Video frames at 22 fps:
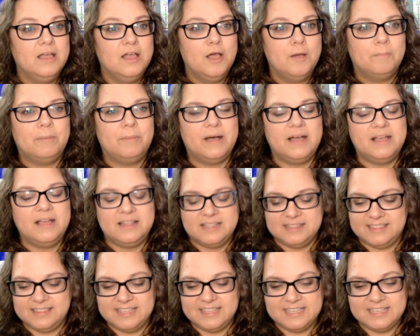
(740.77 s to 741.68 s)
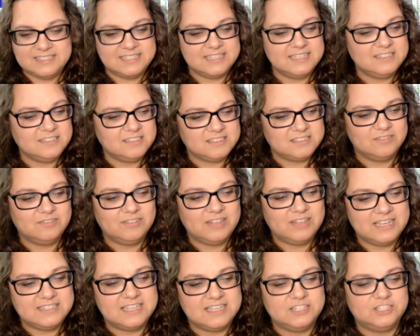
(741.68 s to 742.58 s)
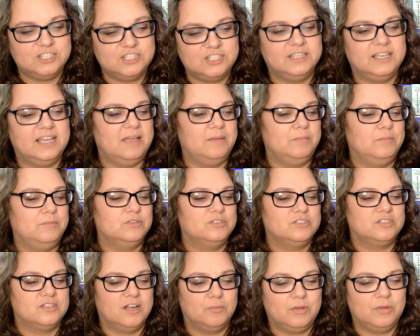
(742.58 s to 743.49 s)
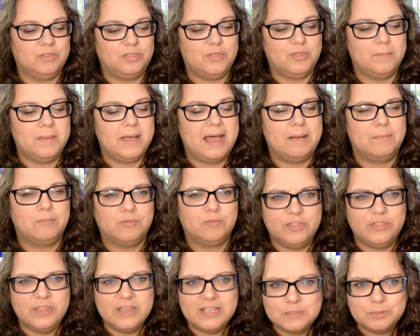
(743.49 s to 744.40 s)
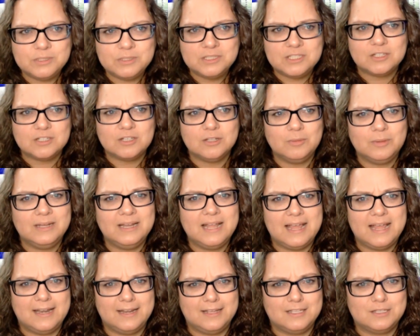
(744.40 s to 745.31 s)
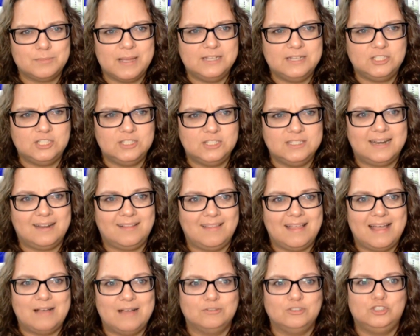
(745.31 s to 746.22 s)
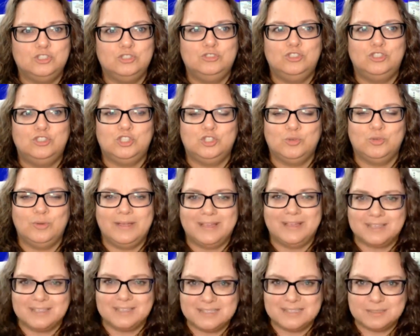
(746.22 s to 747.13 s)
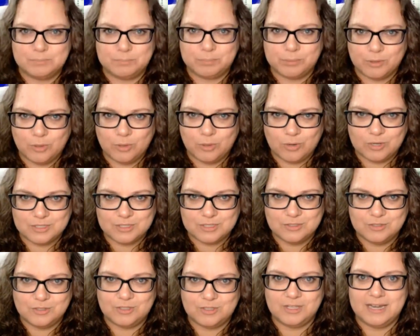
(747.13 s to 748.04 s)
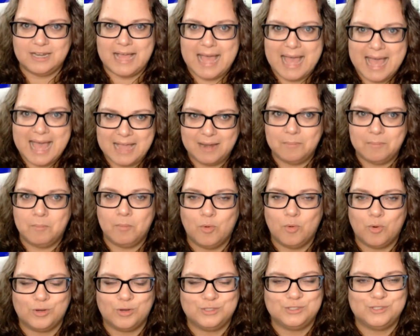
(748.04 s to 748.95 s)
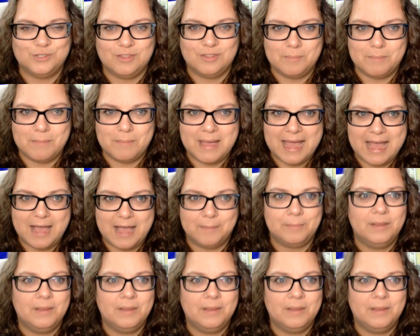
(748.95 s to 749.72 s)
But this is a Civilization game. You start with the map. This particular one had an expansion that allowed you to explore, so you could add more to the map.